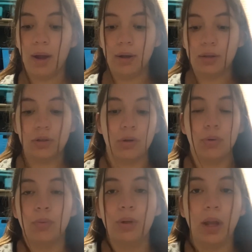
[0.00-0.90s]
So we
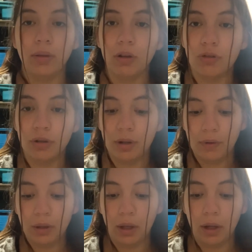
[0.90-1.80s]
ate lunch and everything.
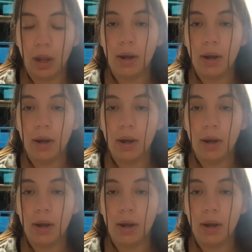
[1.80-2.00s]
And now